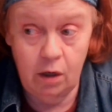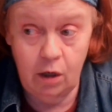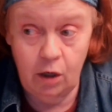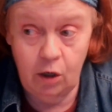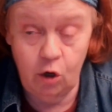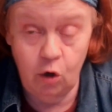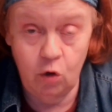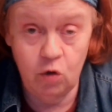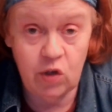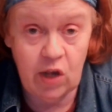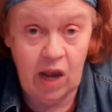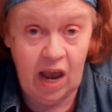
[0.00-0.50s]

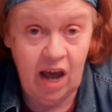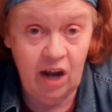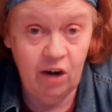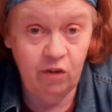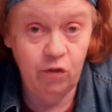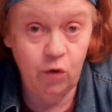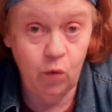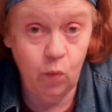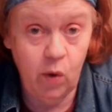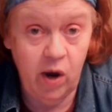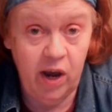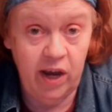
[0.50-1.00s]
goes out of
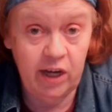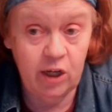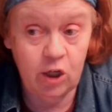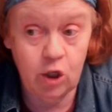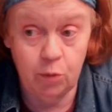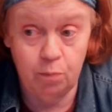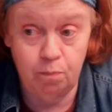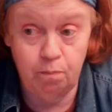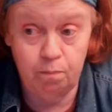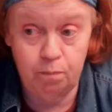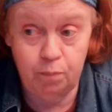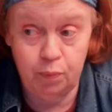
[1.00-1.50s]
their way
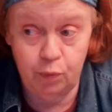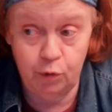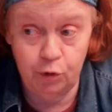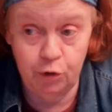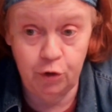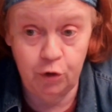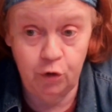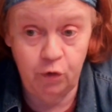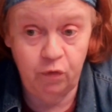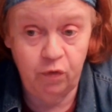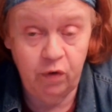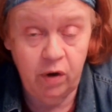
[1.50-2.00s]
to
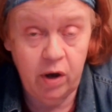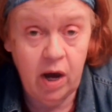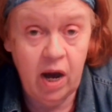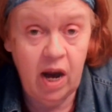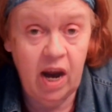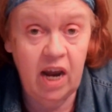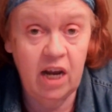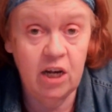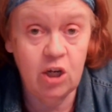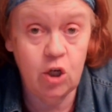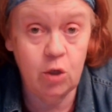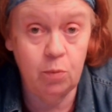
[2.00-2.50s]
prove
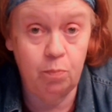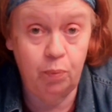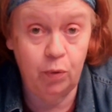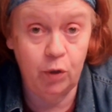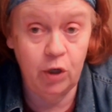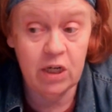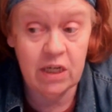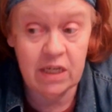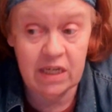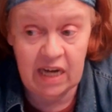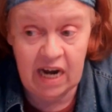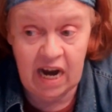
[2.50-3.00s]
and to
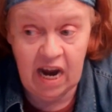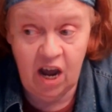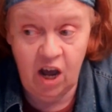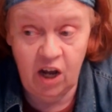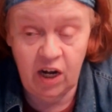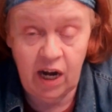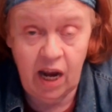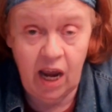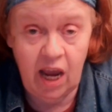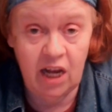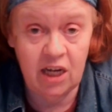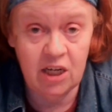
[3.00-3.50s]
put
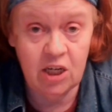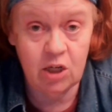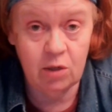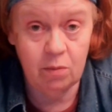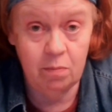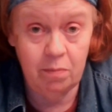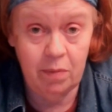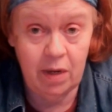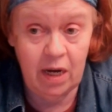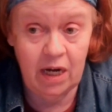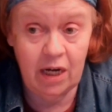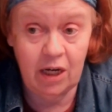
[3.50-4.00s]
down and to
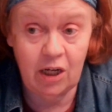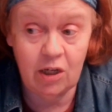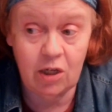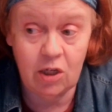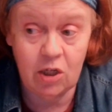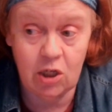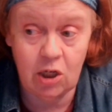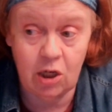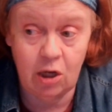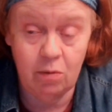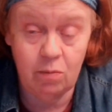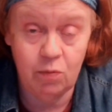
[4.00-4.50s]
make
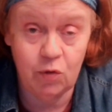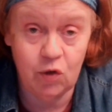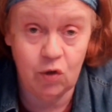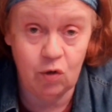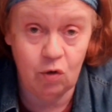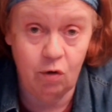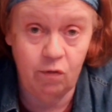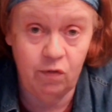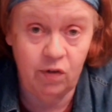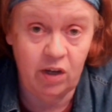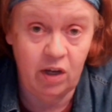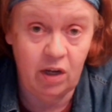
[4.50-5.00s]

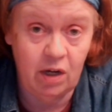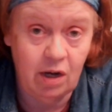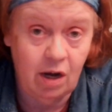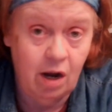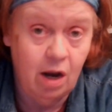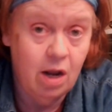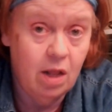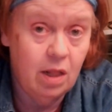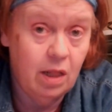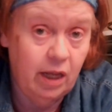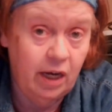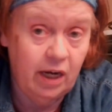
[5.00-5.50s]
subservient,
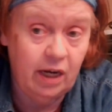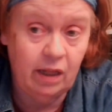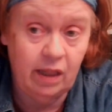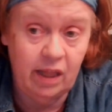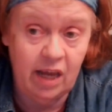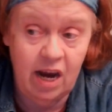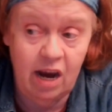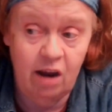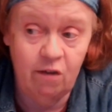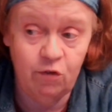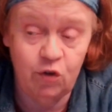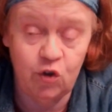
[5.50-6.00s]
like
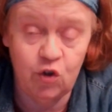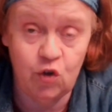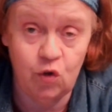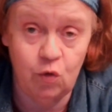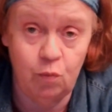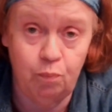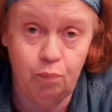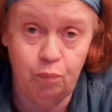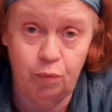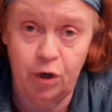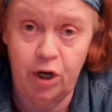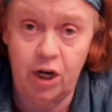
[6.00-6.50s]
they have
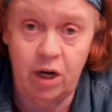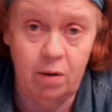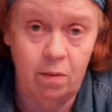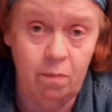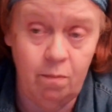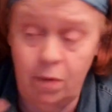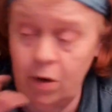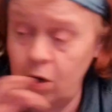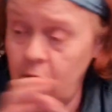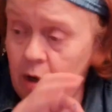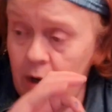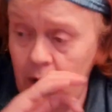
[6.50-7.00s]

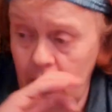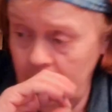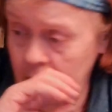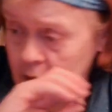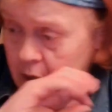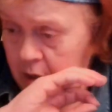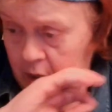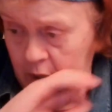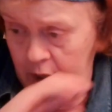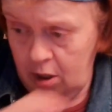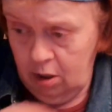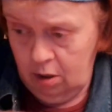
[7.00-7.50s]
supreme
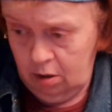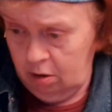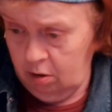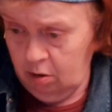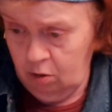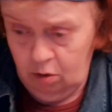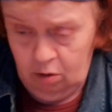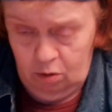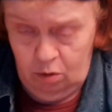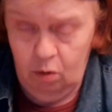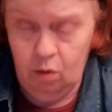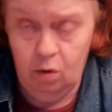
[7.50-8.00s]

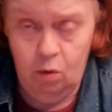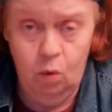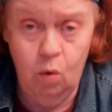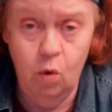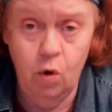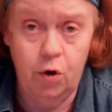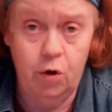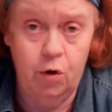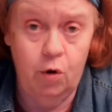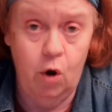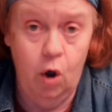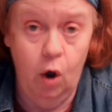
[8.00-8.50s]

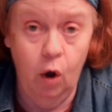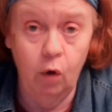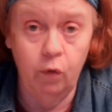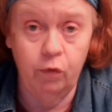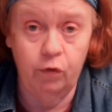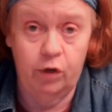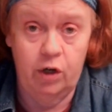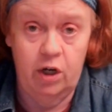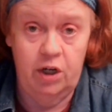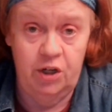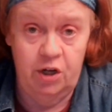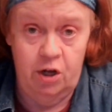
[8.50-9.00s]
order
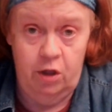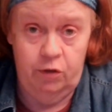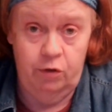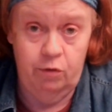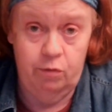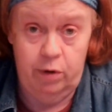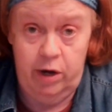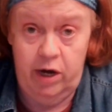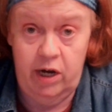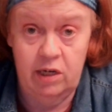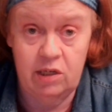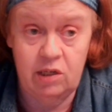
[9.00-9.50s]
over another
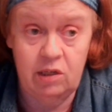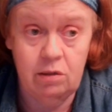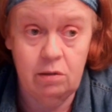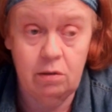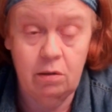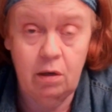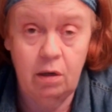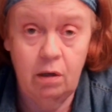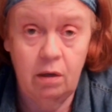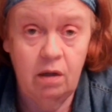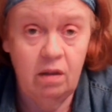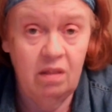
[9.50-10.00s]
race.
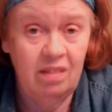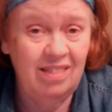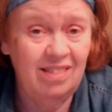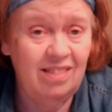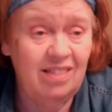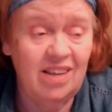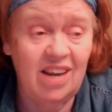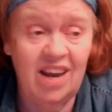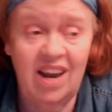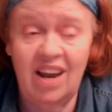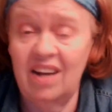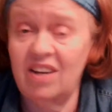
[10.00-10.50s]

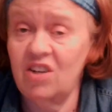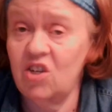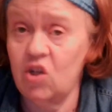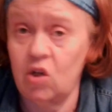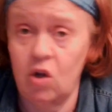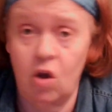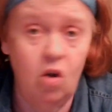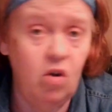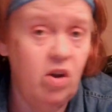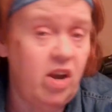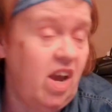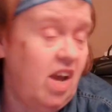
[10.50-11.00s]
That
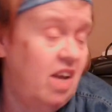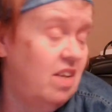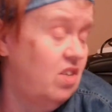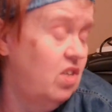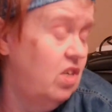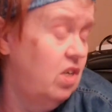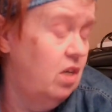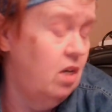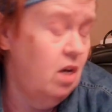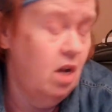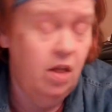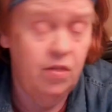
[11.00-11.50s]
song has
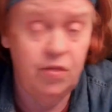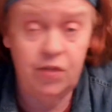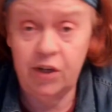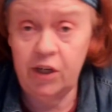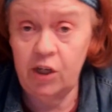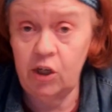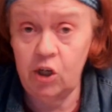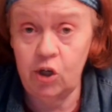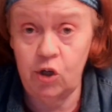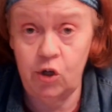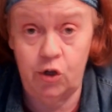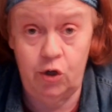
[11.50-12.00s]

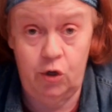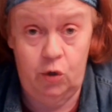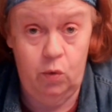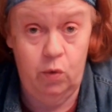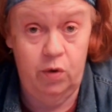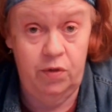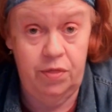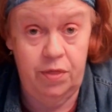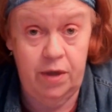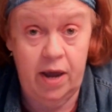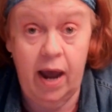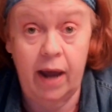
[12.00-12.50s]
nothing to do
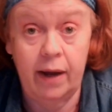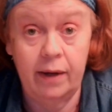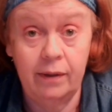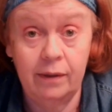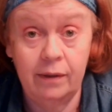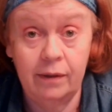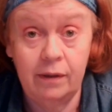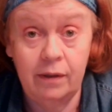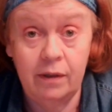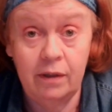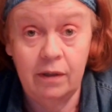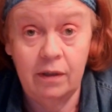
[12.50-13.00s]
with that.
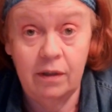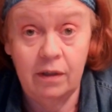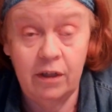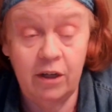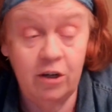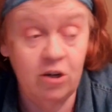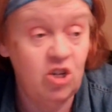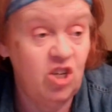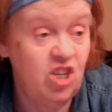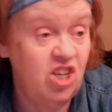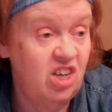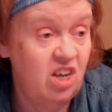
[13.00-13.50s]

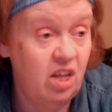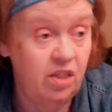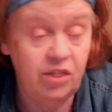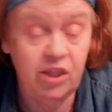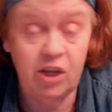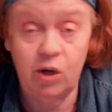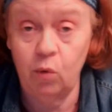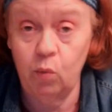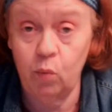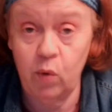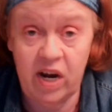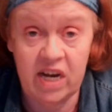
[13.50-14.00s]
There's
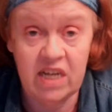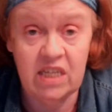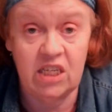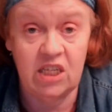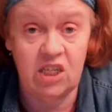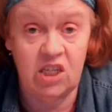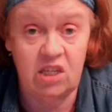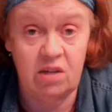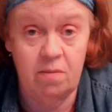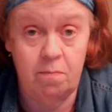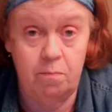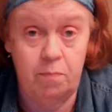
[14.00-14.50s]
nothing
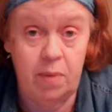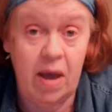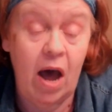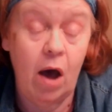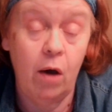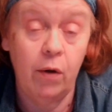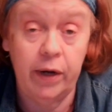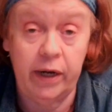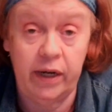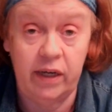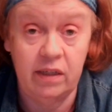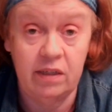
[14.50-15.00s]
racist
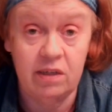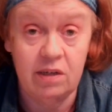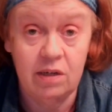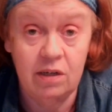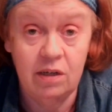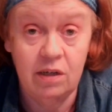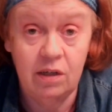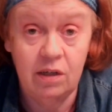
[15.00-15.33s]
about it.